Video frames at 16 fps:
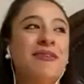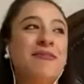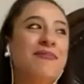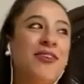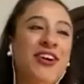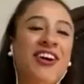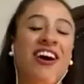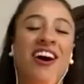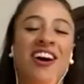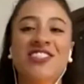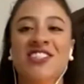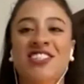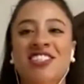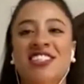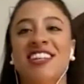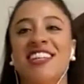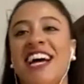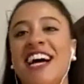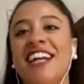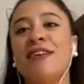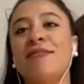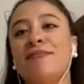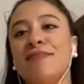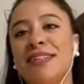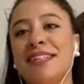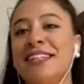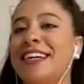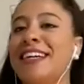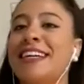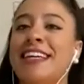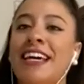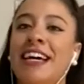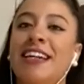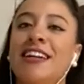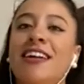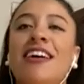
more conscious on that end. But again,